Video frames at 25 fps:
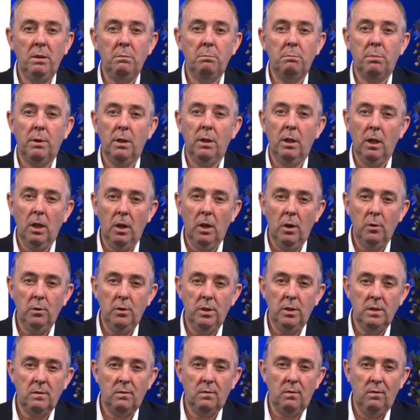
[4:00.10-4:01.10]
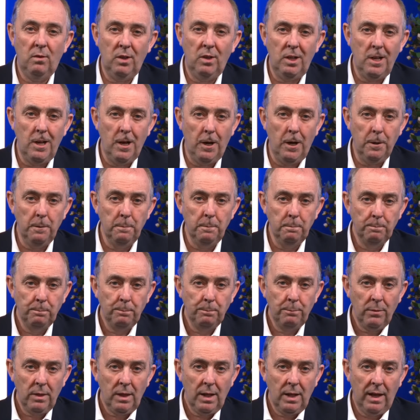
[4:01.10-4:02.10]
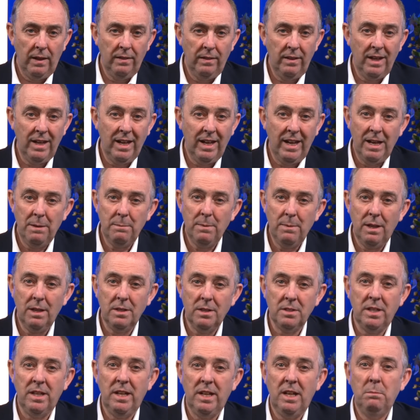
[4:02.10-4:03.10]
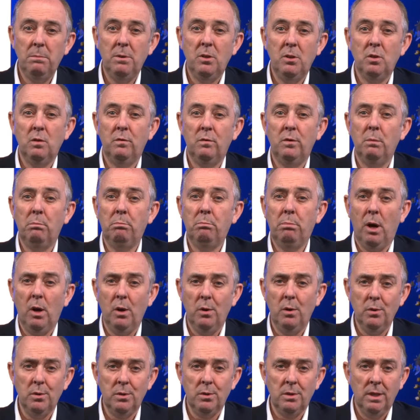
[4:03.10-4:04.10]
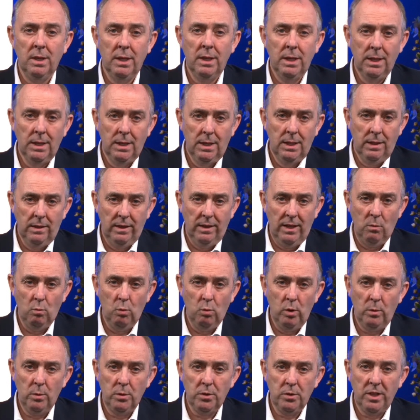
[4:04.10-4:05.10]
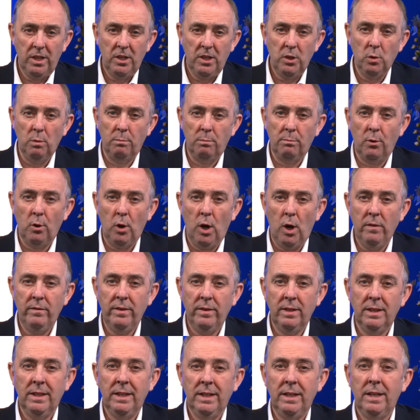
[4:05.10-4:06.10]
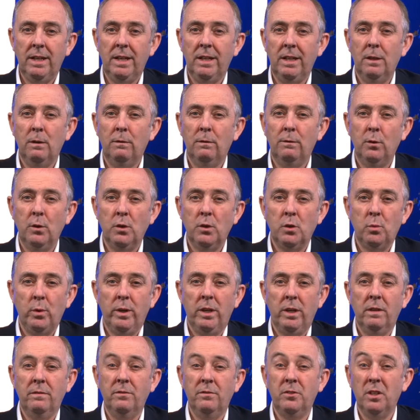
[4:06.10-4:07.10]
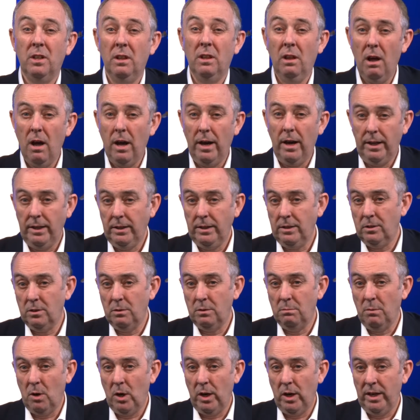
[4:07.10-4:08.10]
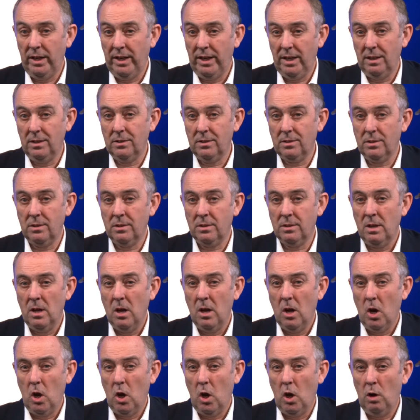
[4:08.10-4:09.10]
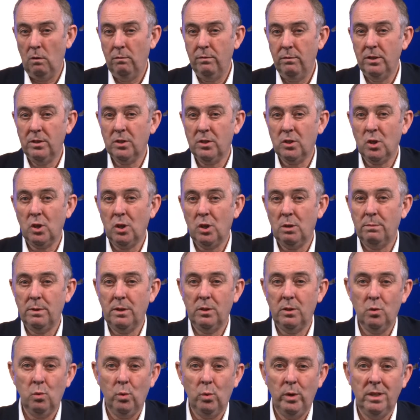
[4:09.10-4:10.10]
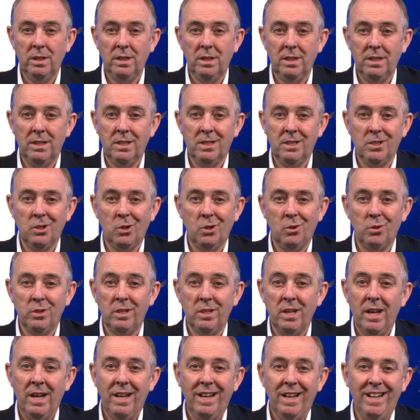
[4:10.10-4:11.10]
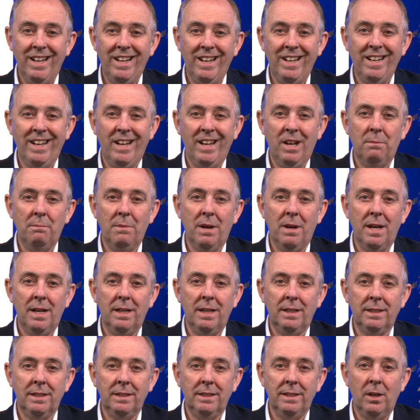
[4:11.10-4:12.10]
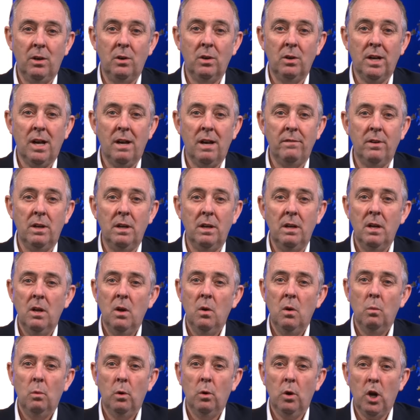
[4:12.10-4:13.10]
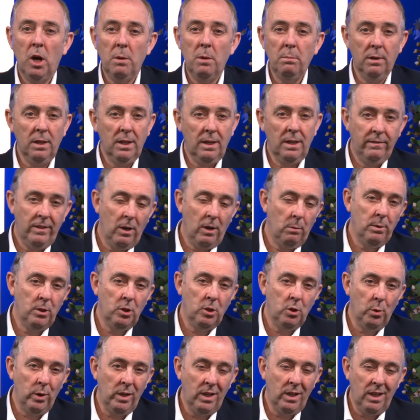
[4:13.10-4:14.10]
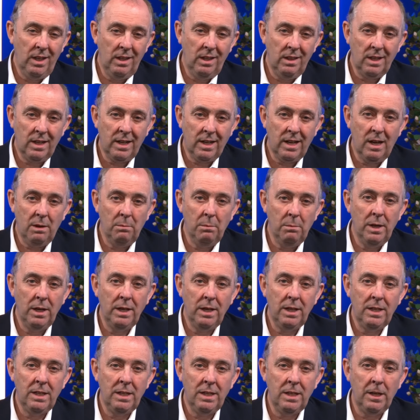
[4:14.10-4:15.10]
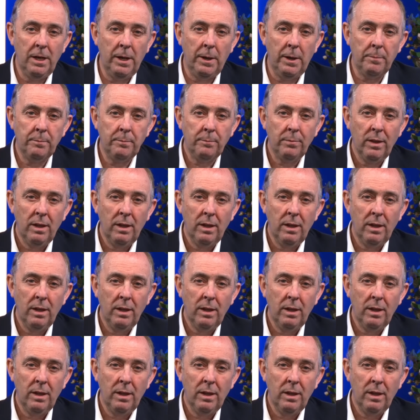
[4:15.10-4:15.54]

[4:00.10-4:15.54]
below this video and then email us an image of your post, then we will send you a private link in the first week of July to my analysis of the top 20 stocks in our market. Now, I'll cover what I believe they'll be doing in the coming year.